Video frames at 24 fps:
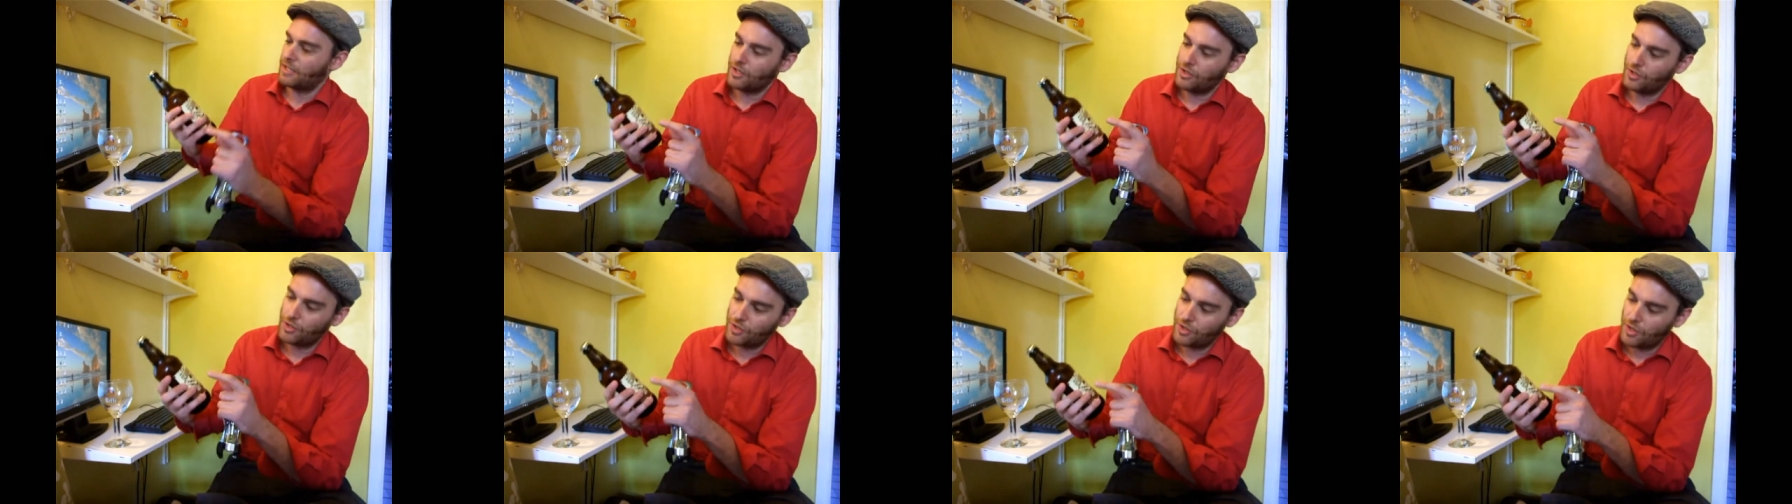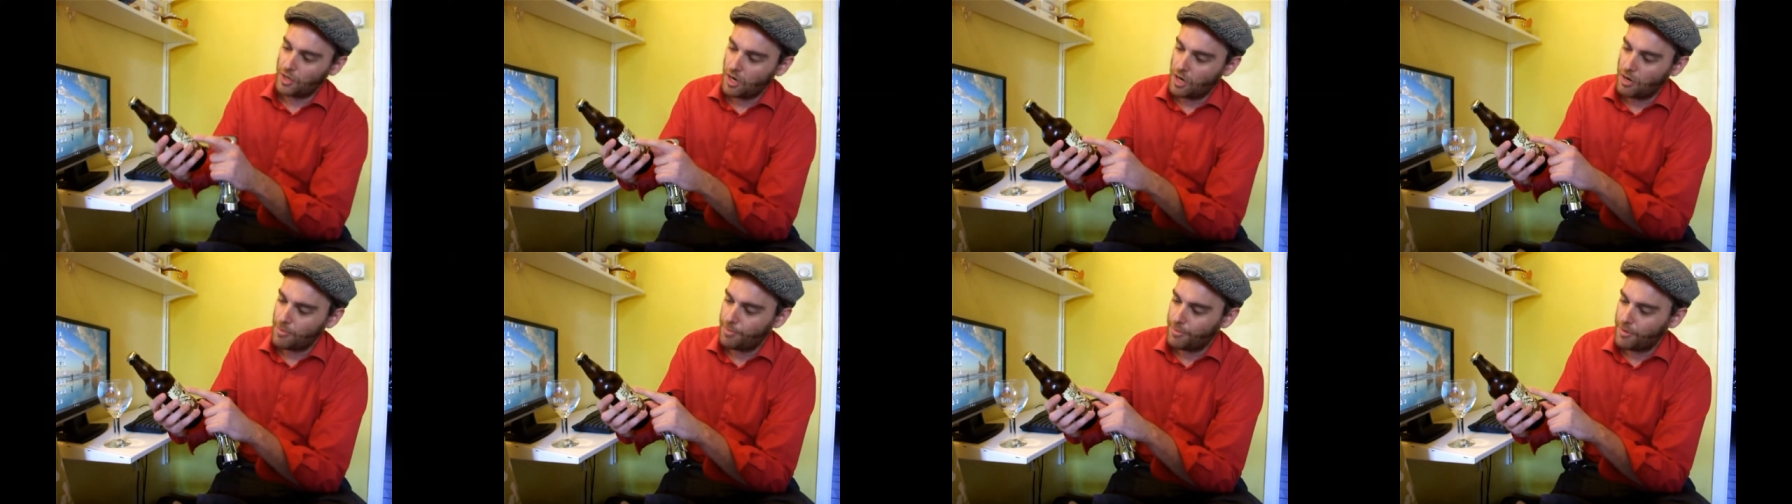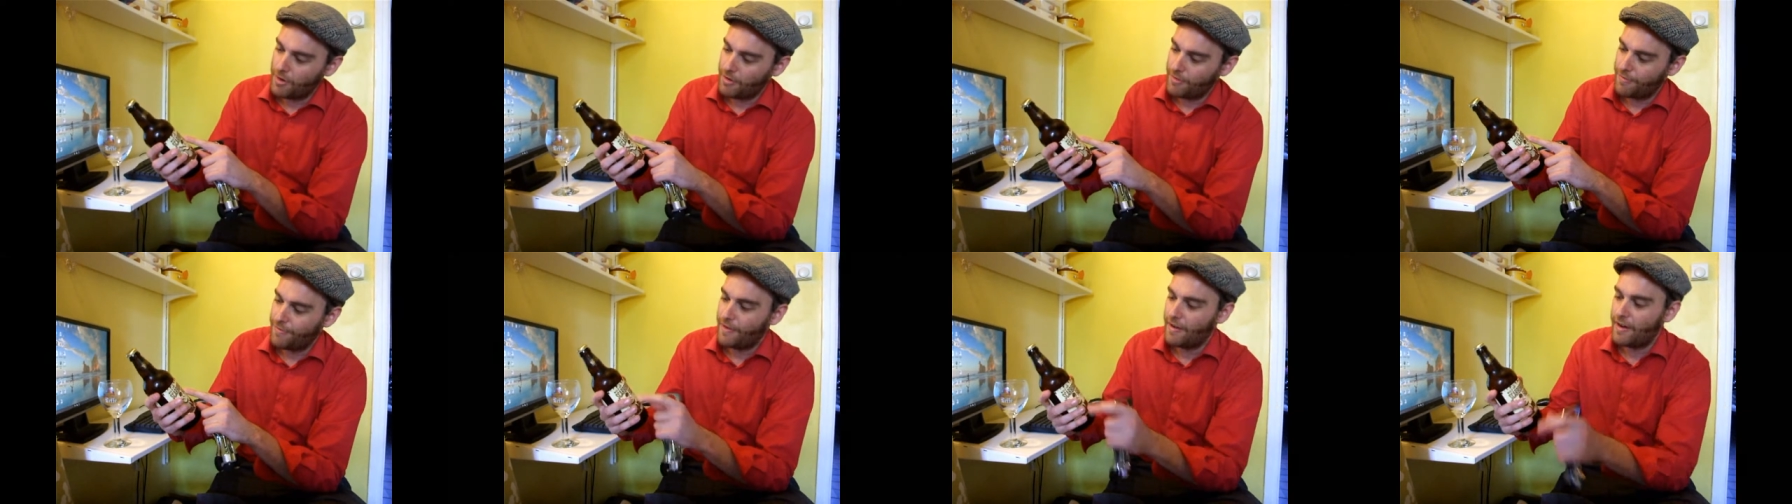
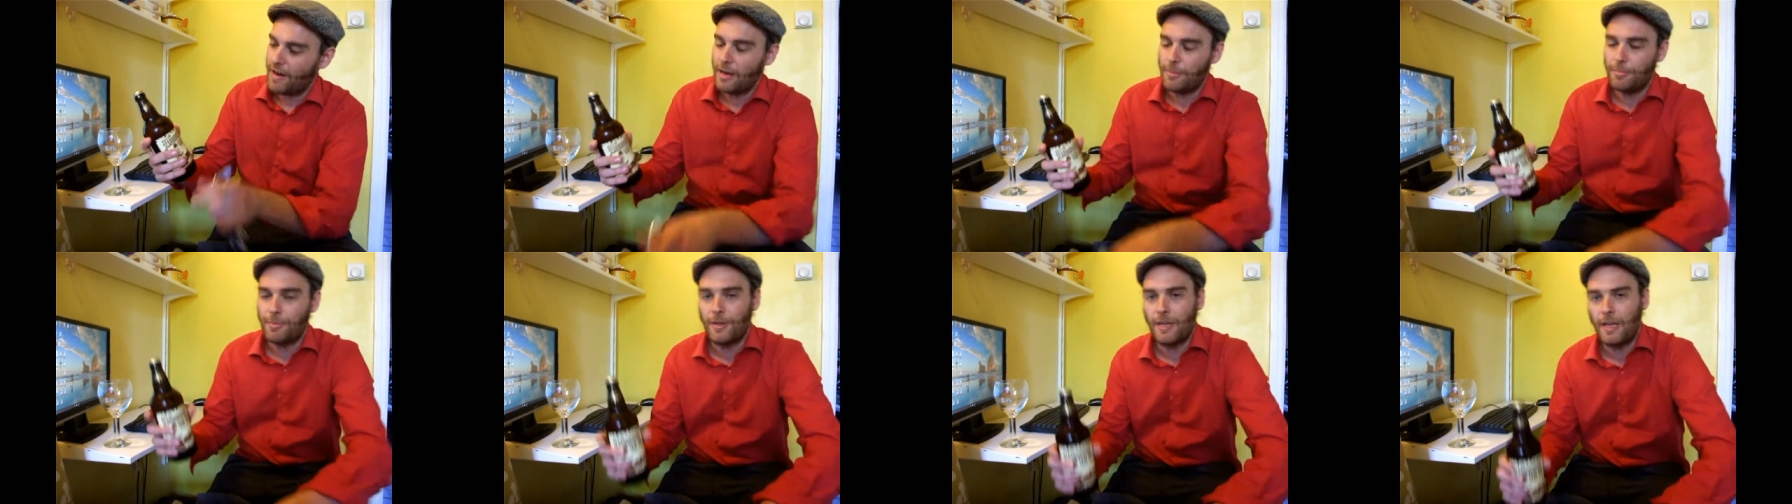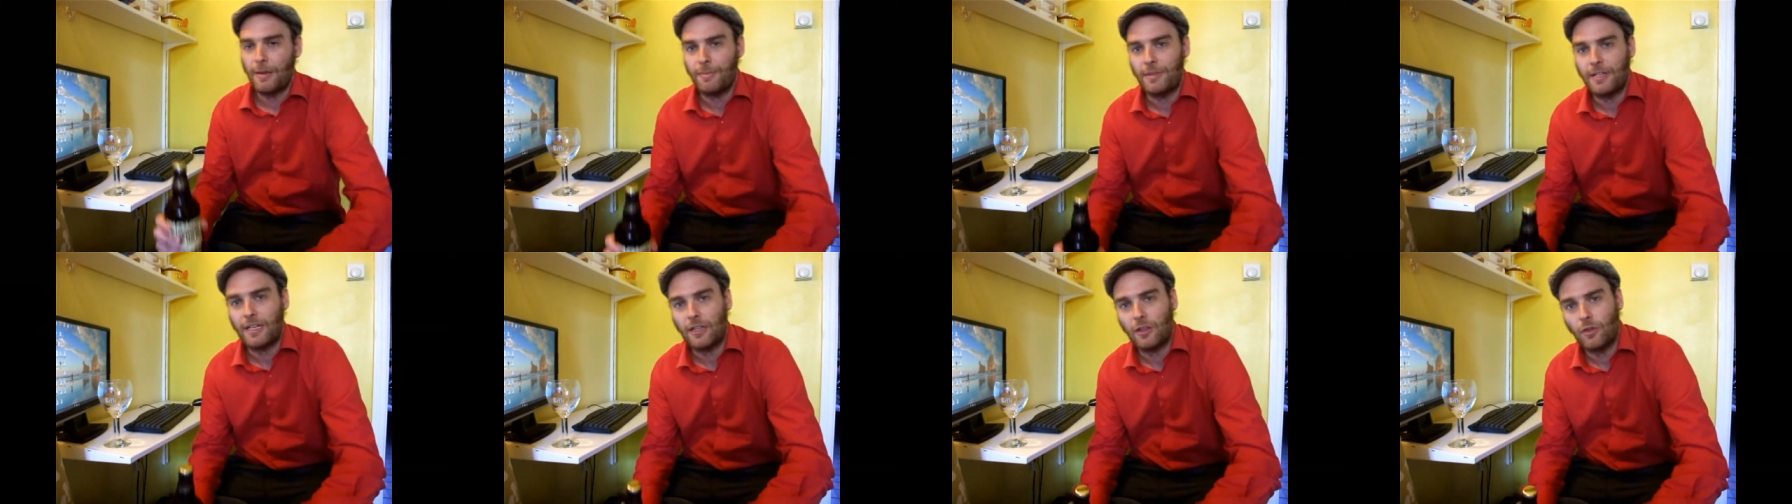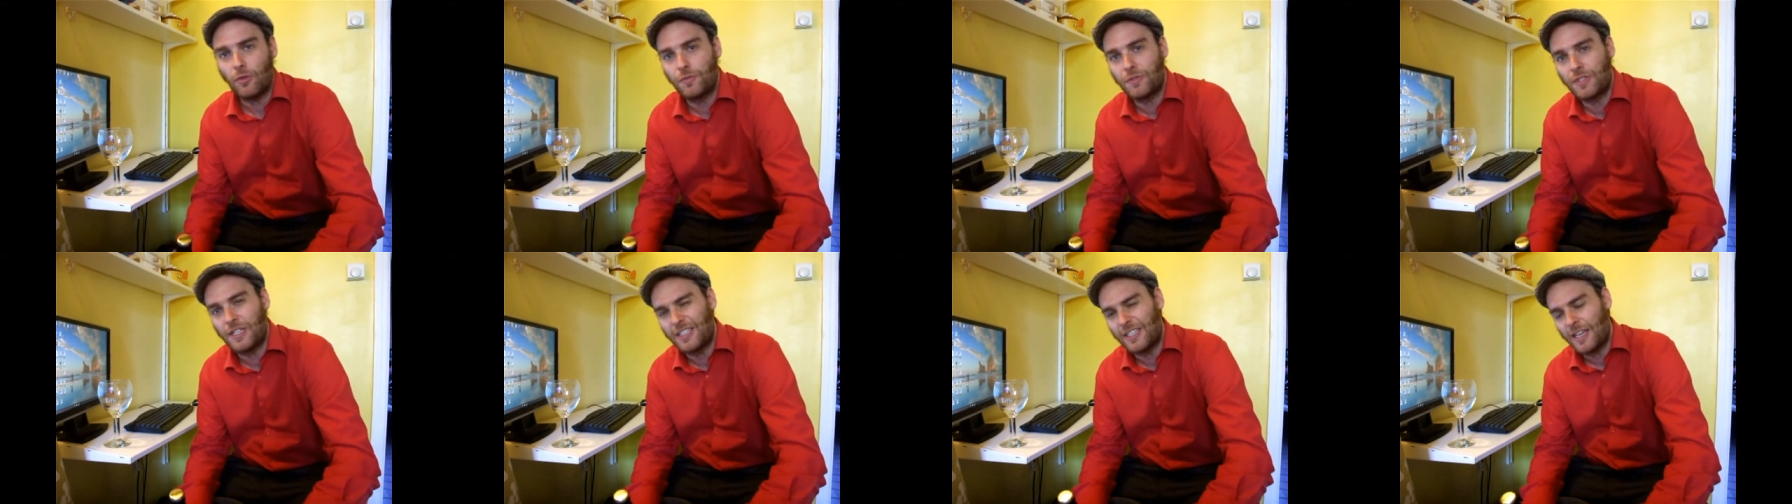Scarborough Fair IPA. My dad
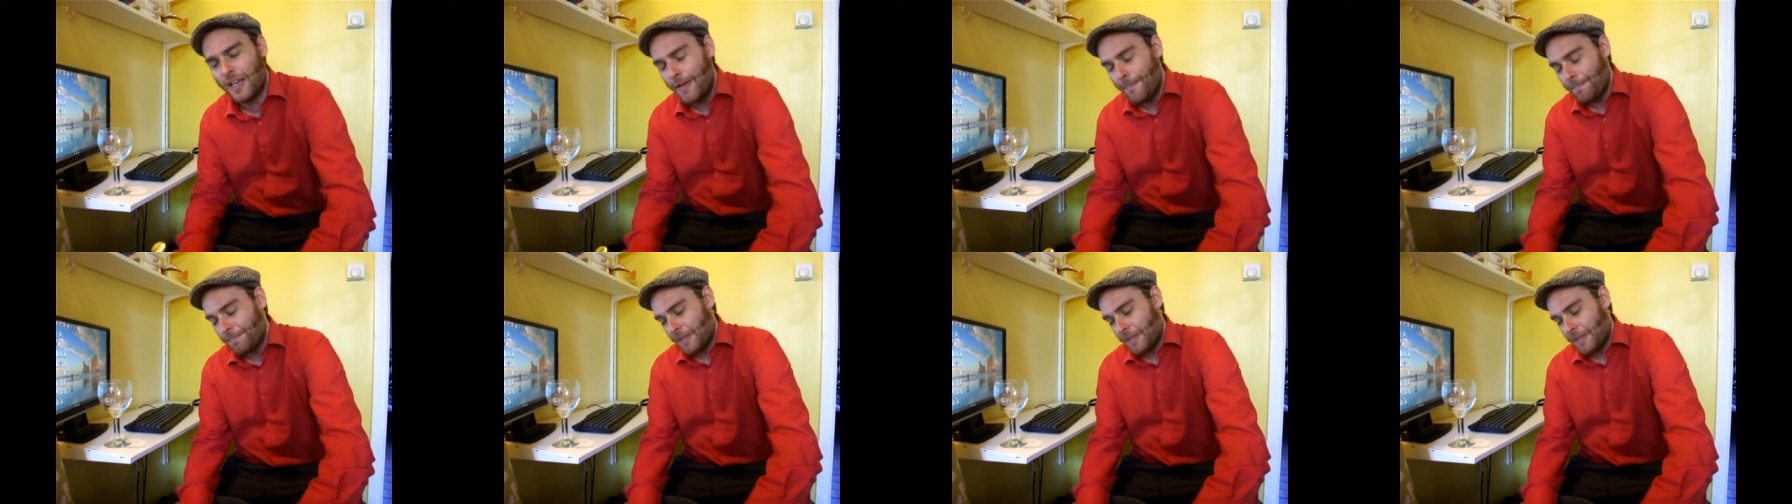loves this.